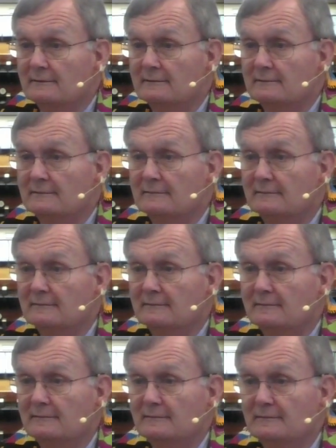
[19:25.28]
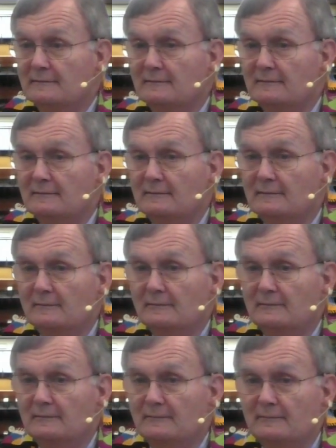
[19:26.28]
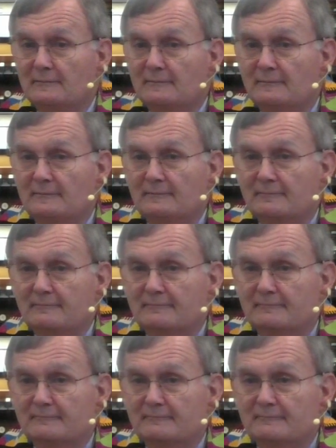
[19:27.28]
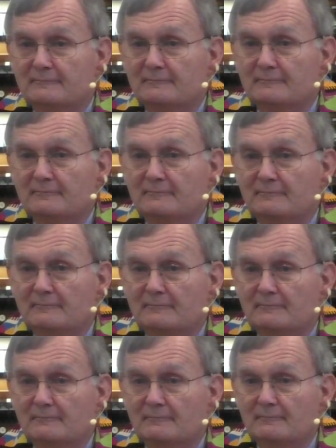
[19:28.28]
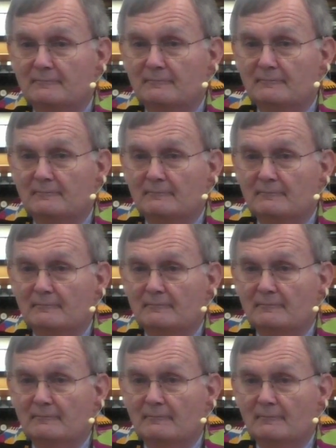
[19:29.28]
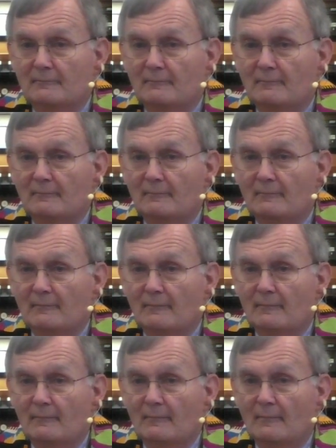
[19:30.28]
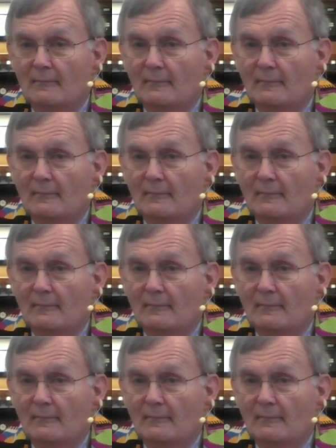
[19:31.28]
(silence)